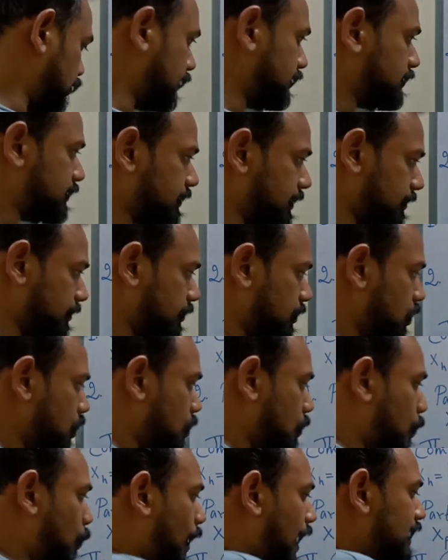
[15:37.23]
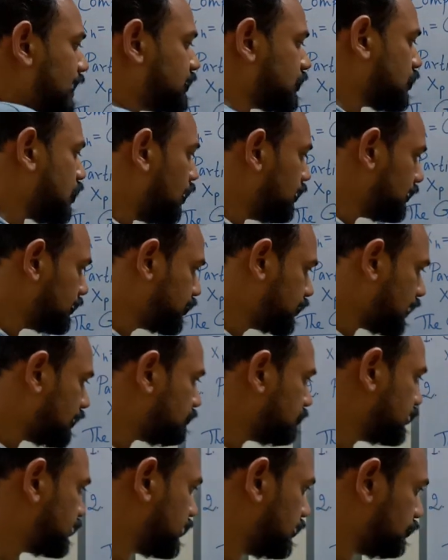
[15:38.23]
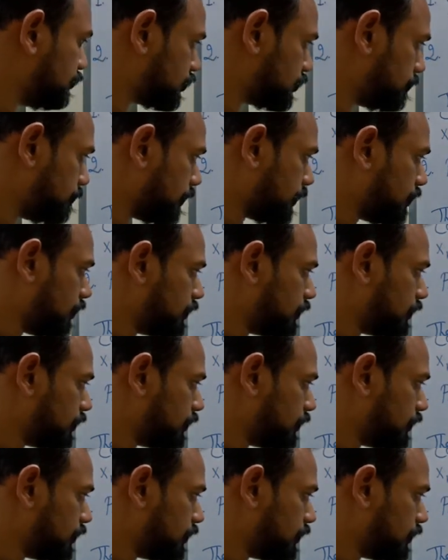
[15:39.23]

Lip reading: So this is why is it called a general solution?